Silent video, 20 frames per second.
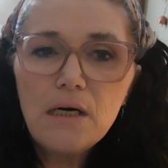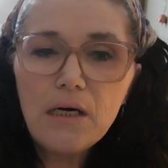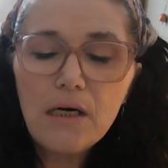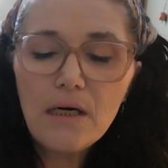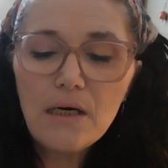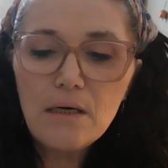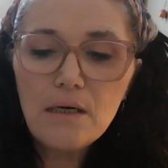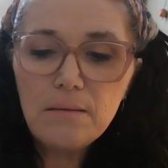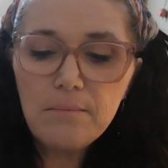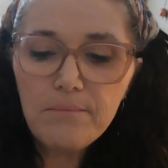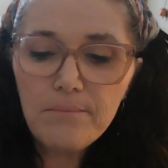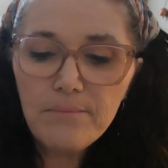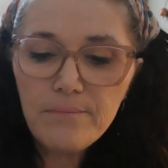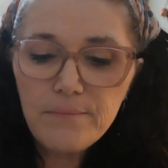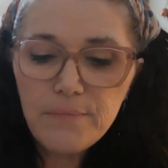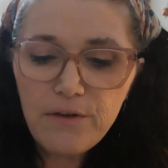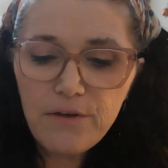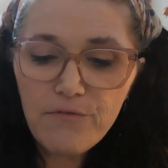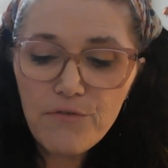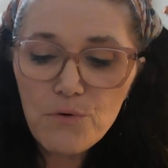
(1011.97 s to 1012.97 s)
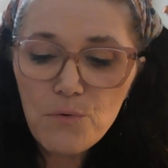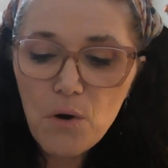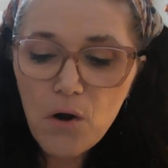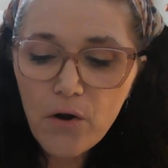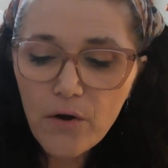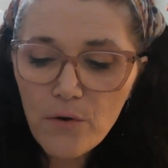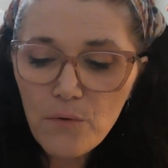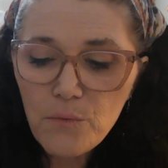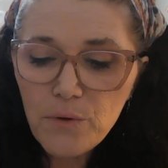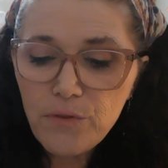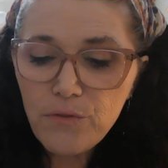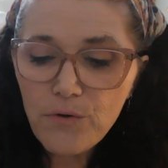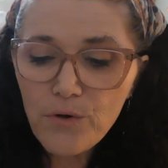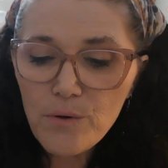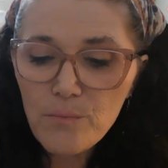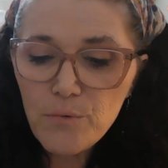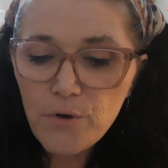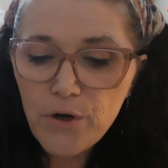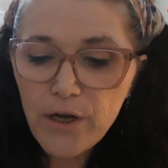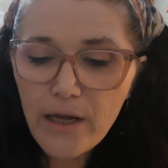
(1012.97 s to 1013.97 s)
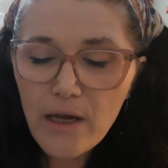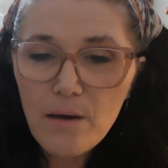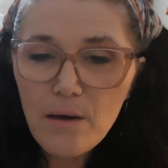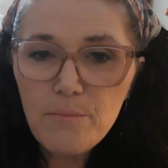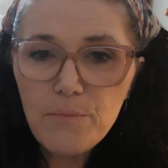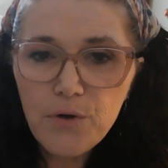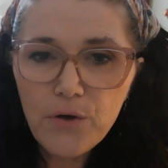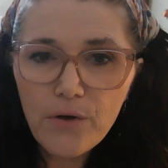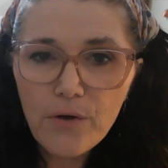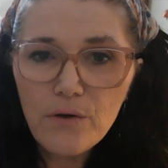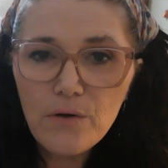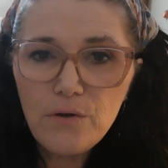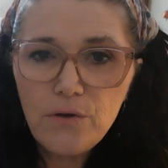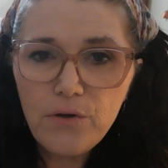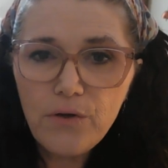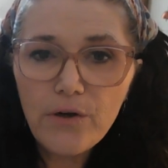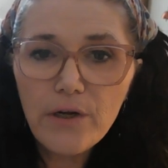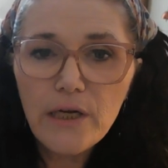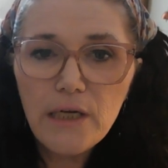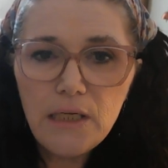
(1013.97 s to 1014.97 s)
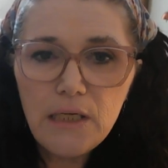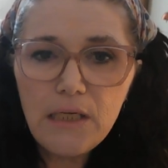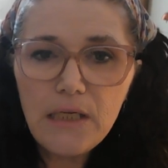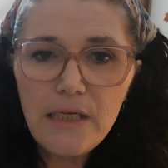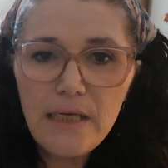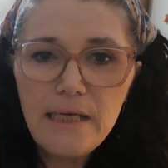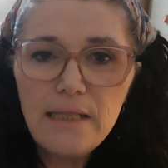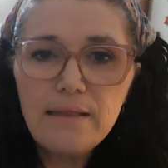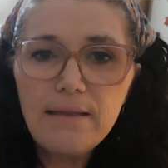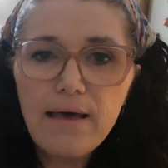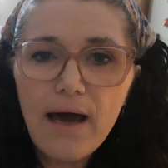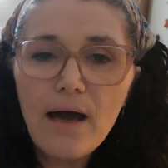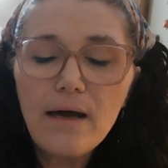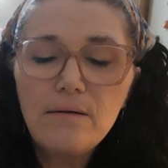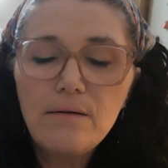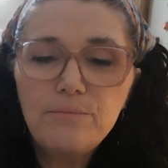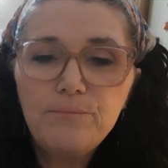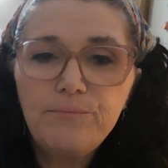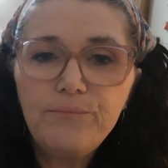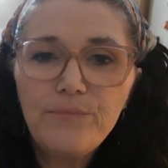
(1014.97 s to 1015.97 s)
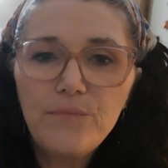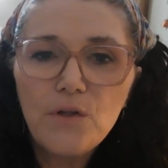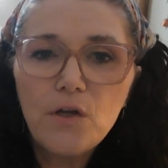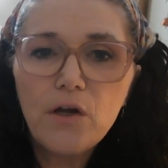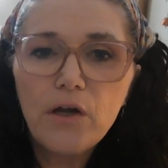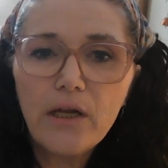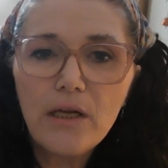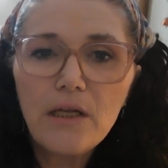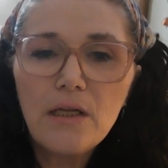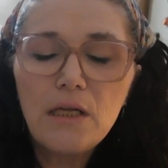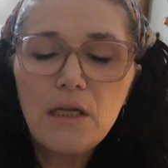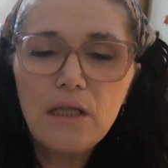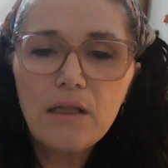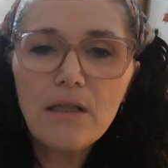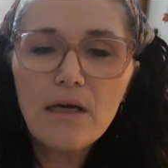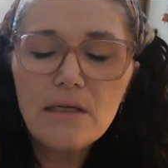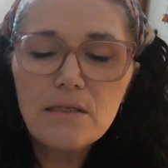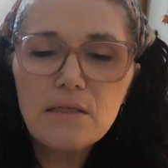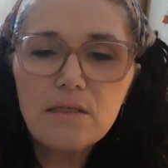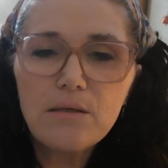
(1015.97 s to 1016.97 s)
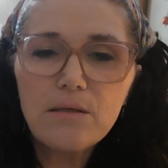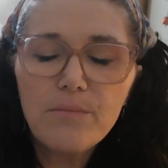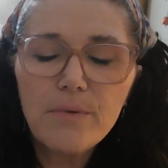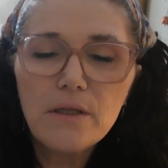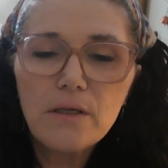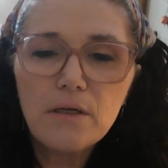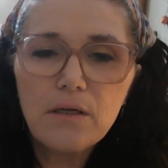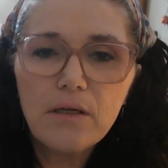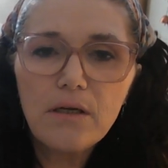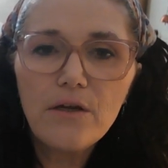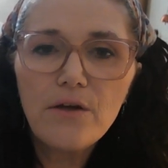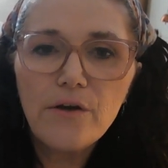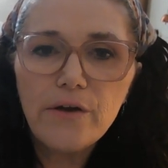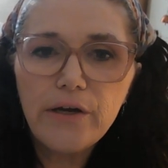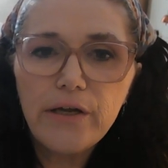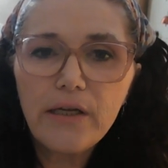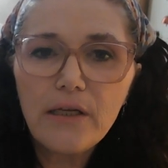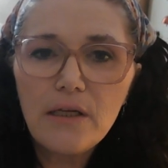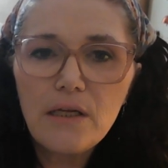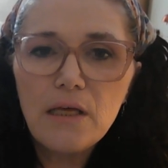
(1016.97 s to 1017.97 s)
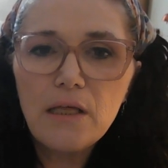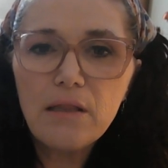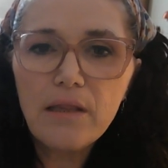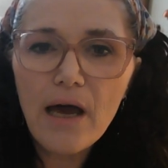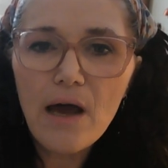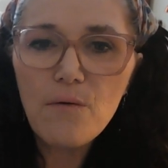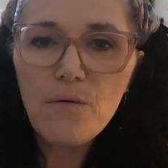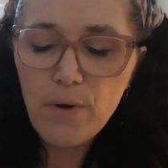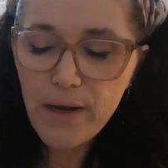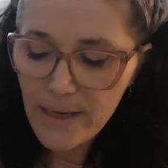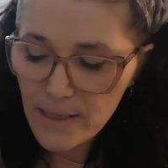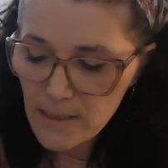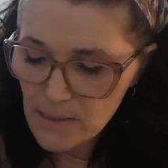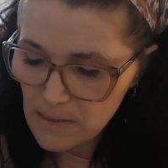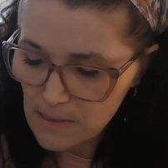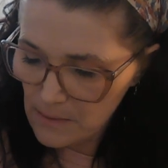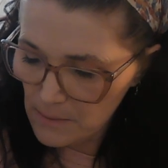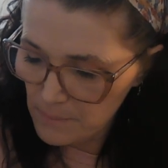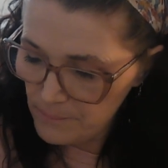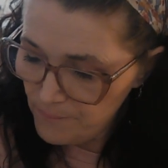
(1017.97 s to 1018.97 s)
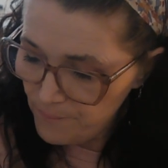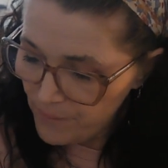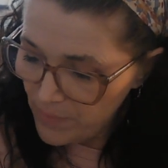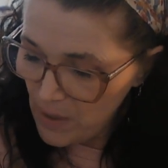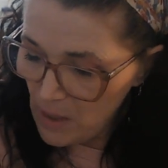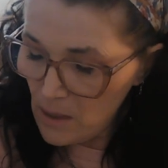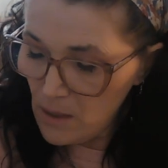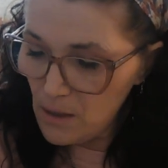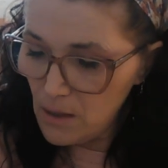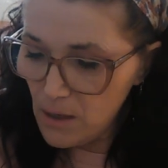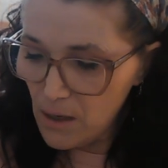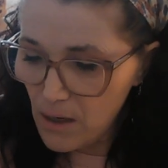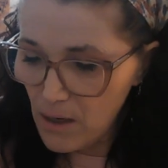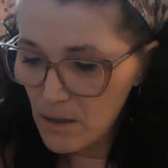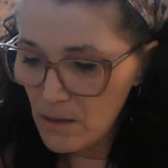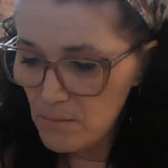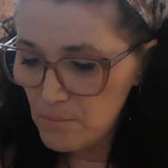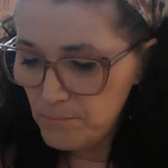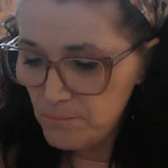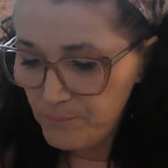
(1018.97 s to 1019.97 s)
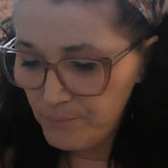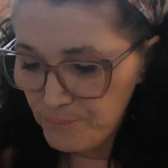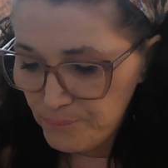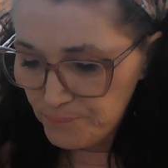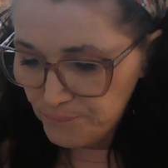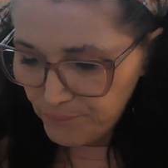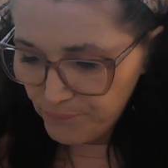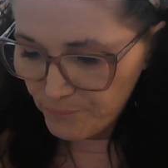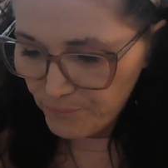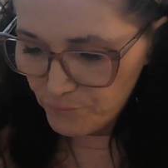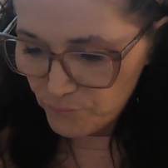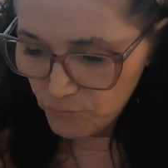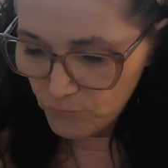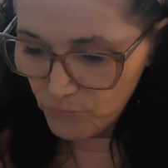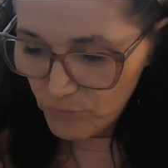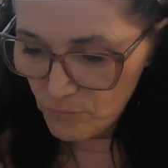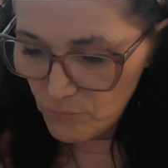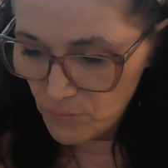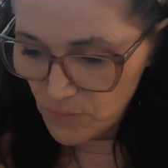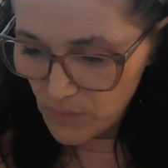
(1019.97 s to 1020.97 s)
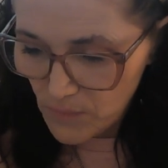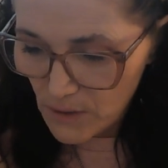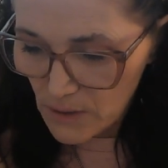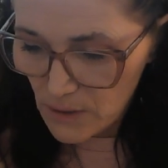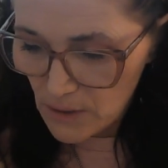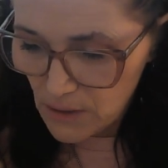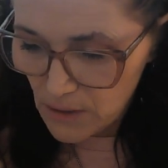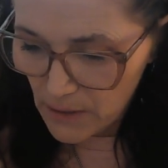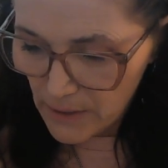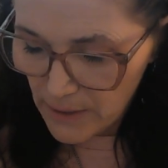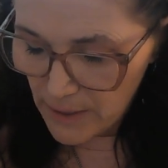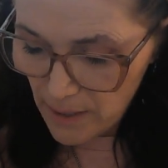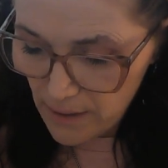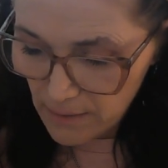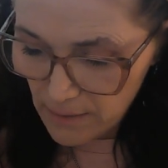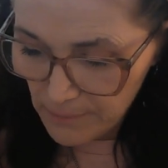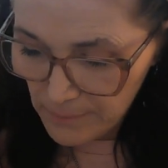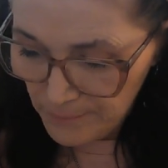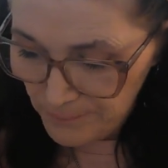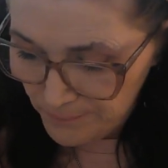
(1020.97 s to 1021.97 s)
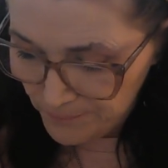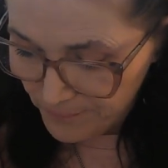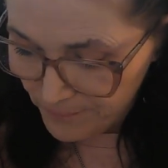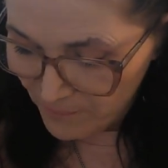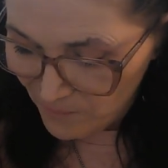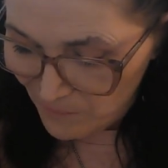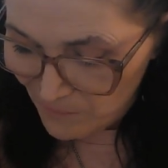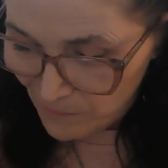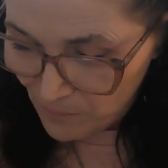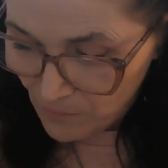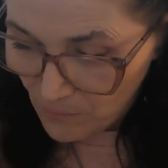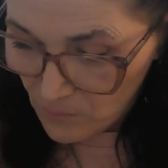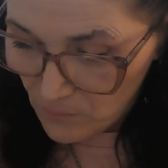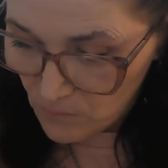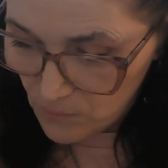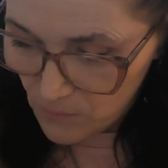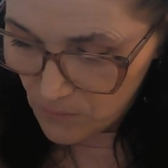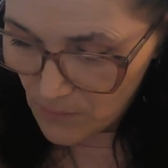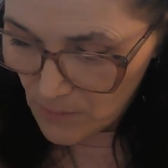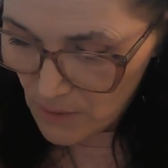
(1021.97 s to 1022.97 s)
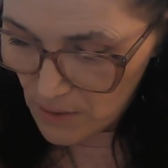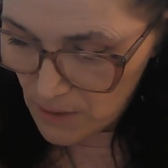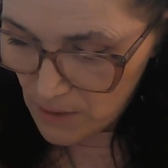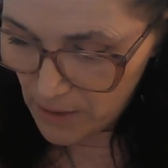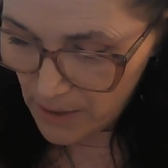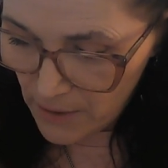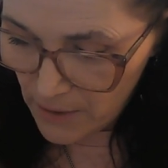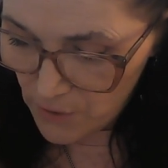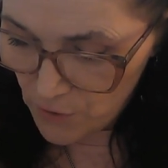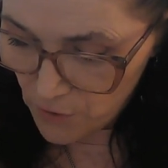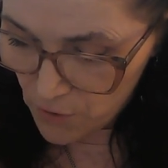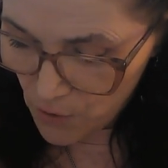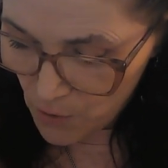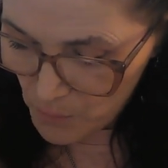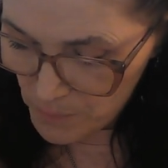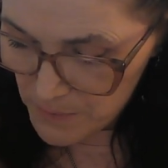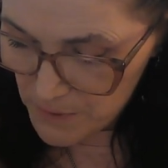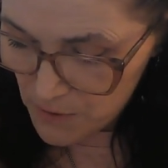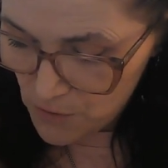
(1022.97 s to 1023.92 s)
Um, if you are going through a breakup, you're you're gonna need that. You're gonna need that stability. You're gonna need that rest. Um, yeah. In your hopes